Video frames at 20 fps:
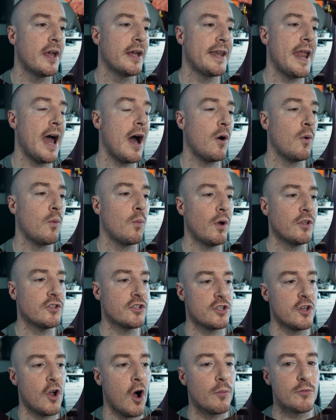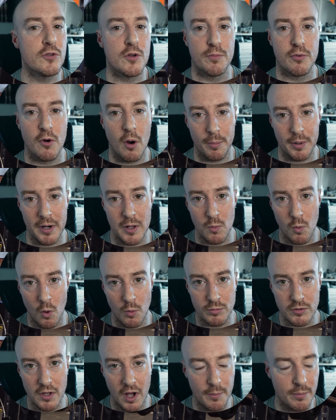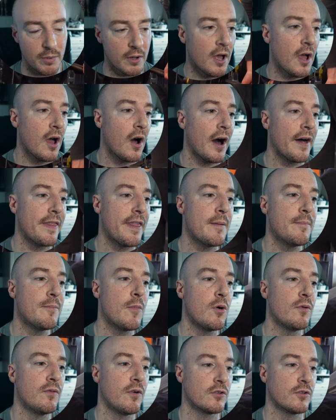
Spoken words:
Now, once the arms are properly warmed up, I then move